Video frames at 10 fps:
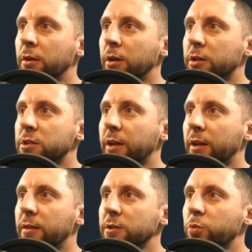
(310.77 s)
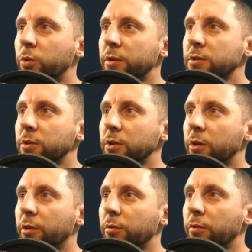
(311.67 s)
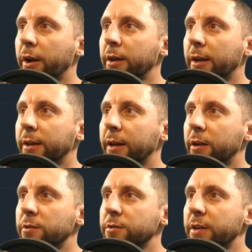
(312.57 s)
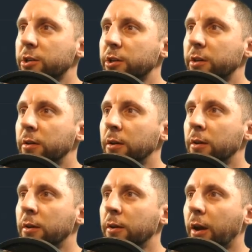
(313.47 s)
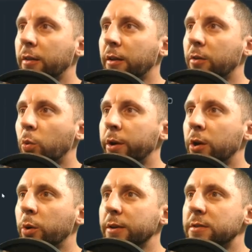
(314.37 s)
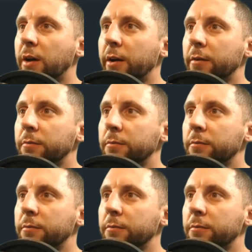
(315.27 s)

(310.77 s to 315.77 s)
extend this one until you go to the right and get an intersection, and then the window is done.